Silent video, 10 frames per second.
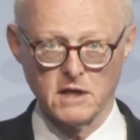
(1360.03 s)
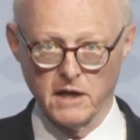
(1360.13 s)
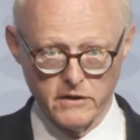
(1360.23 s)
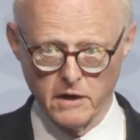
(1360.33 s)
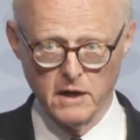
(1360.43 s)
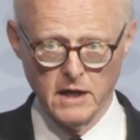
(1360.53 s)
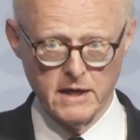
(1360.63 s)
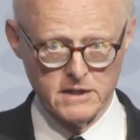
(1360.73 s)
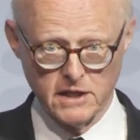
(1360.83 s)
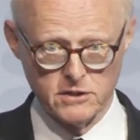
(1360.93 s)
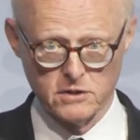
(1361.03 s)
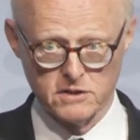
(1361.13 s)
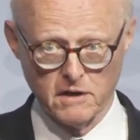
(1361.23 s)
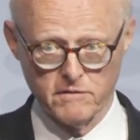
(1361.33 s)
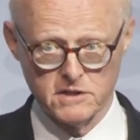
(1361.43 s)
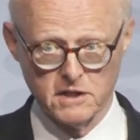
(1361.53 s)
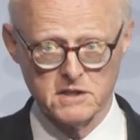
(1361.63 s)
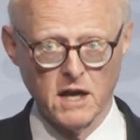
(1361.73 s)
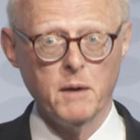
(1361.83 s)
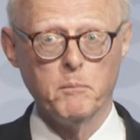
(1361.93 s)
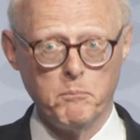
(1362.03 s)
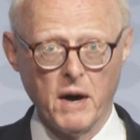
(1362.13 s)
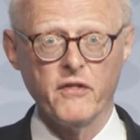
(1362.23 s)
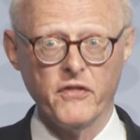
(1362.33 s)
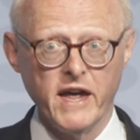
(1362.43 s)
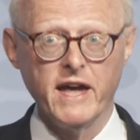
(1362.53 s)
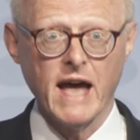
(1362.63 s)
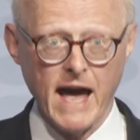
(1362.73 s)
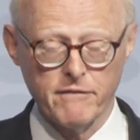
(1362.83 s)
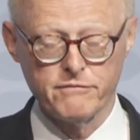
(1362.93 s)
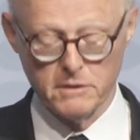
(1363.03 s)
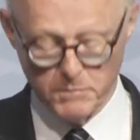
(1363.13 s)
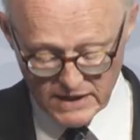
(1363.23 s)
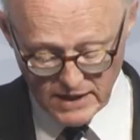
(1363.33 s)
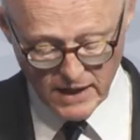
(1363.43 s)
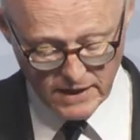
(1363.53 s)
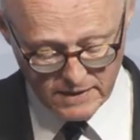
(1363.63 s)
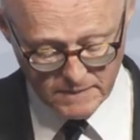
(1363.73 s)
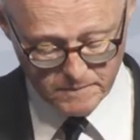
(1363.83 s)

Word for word: and other essential services, but they have to be done.